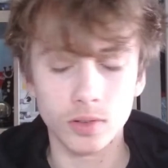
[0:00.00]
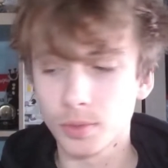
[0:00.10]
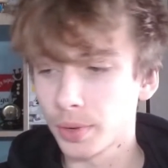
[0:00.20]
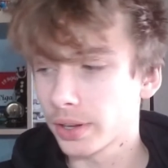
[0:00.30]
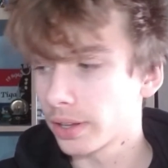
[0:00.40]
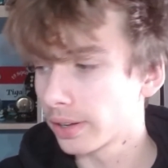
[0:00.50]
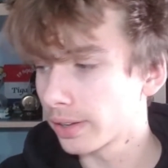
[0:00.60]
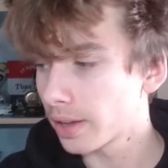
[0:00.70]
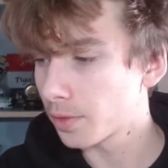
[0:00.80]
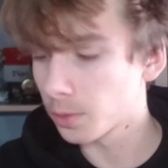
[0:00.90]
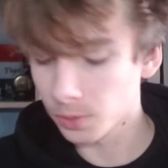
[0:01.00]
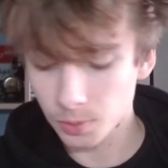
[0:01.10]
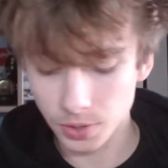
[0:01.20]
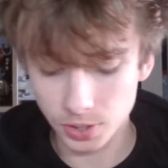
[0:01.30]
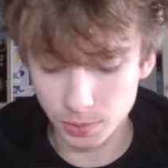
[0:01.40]
Who am I kidding? Everyone
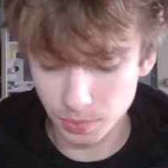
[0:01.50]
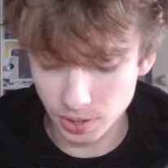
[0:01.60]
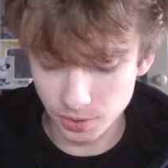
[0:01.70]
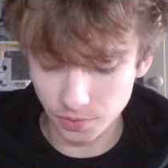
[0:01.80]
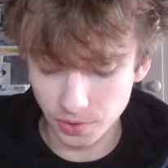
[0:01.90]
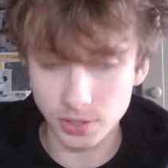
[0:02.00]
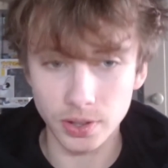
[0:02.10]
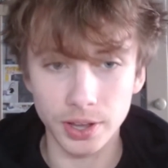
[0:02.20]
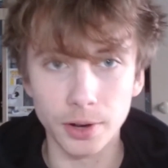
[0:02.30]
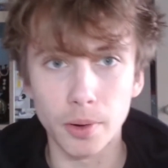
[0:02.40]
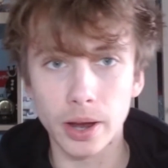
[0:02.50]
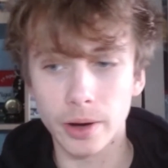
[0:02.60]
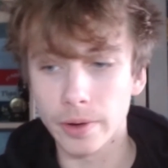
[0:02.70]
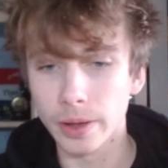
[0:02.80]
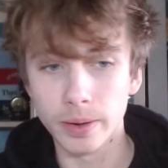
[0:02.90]
who watches me is friends that I know
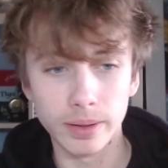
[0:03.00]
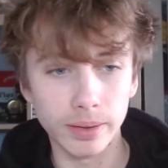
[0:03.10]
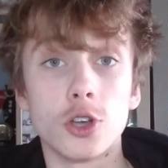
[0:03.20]
IRL.